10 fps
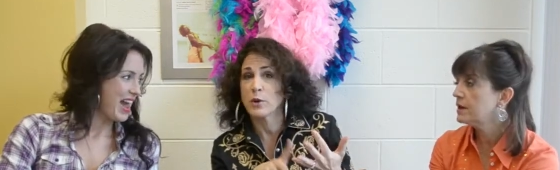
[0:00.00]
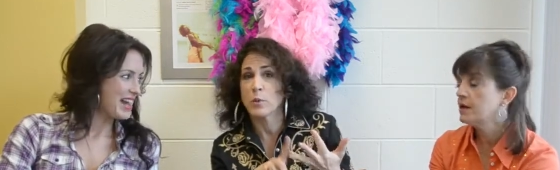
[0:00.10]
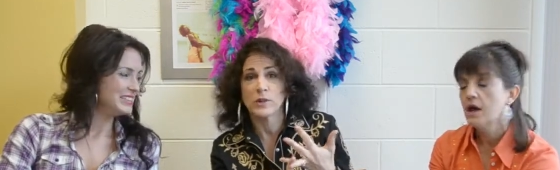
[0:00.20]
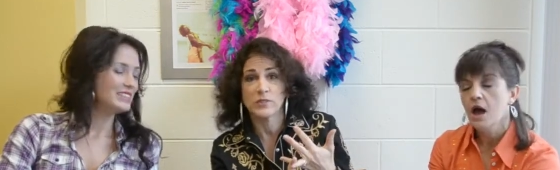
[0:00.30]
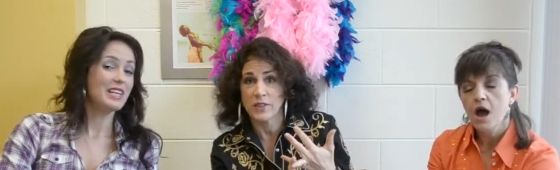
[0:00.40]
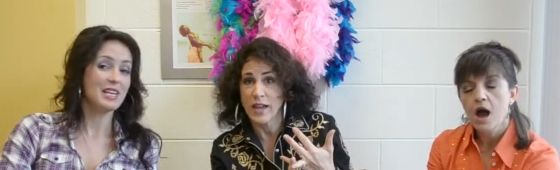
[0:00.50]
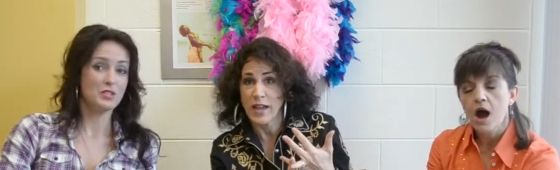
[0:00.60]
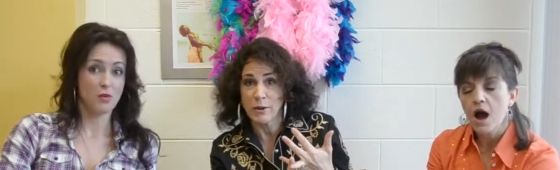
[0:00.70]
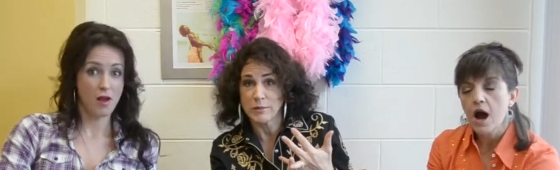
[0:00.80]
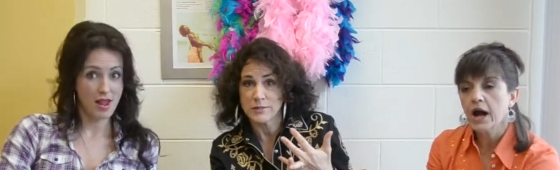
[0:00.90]
Speaker 1: better we sound.
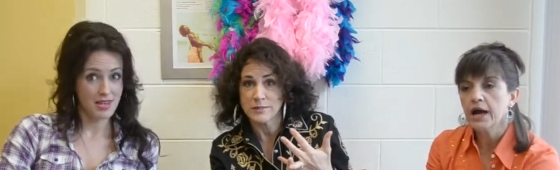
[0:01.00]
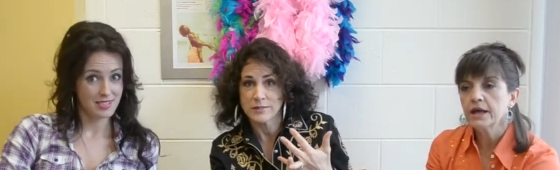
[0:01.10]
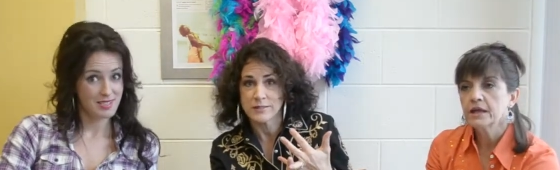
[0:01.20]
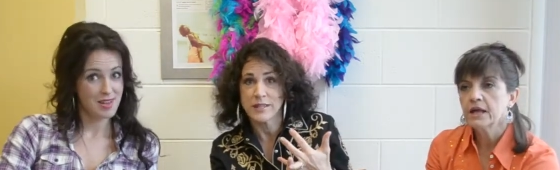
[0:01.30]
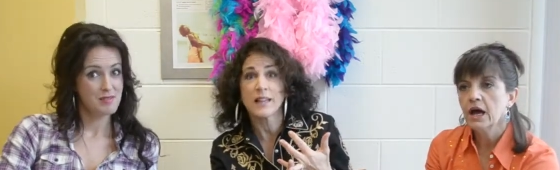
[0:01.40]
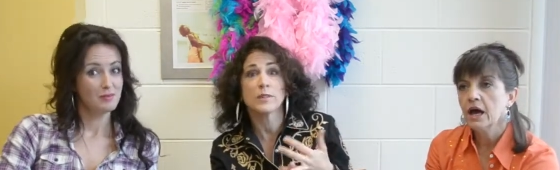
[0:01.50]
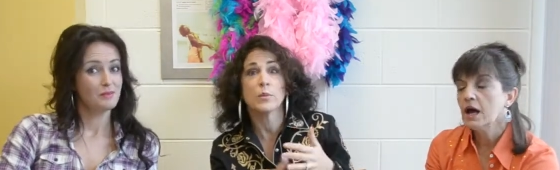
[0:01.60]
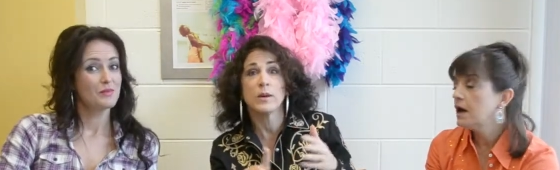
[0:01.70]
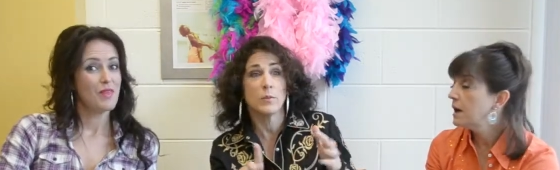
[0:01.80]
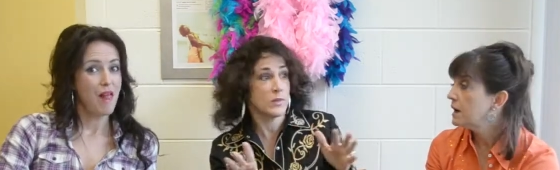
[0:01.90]
That's right. Not
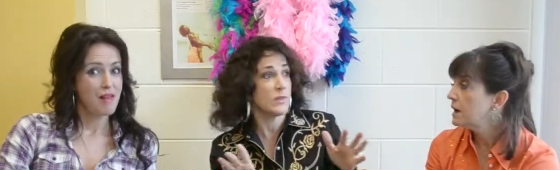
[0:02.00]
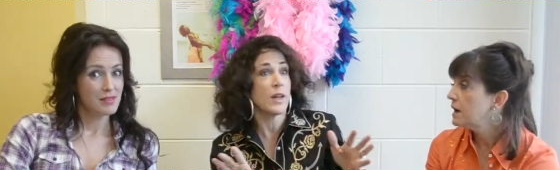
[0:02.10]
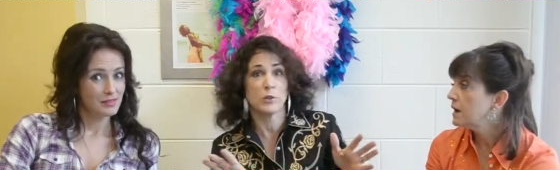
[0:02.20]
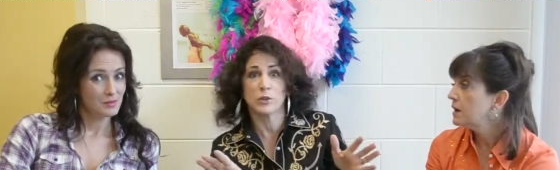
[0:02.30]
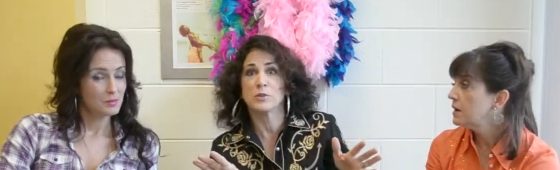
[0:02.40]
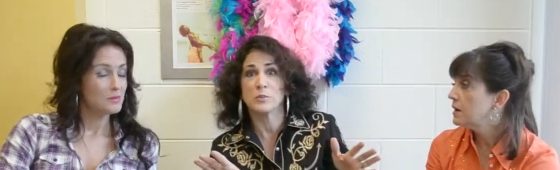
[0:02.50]
that we we sound good